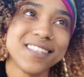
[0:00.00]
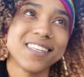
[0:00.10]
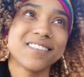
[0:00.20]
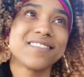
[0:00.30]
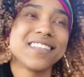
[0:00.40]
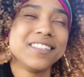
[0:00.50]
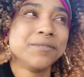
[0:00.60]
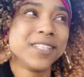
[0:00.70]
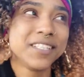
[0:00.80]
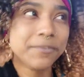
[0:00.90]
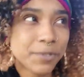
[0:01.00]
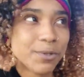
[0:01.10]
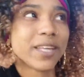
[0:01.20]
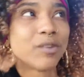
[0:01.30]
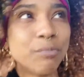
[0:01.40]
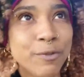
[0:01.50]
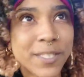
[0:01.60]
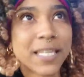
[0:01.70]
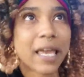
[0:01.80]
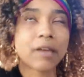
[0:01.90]
you know, I don't want to give you like the
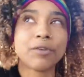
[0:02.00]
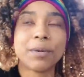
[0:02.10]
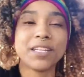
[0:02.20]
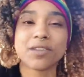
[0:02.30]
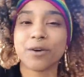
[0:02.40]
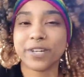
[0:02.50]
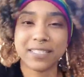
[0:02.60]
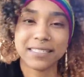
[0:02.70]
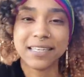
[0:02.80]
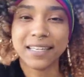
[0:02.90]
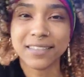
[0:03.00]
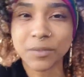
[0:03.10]
movies that everybody's already seen.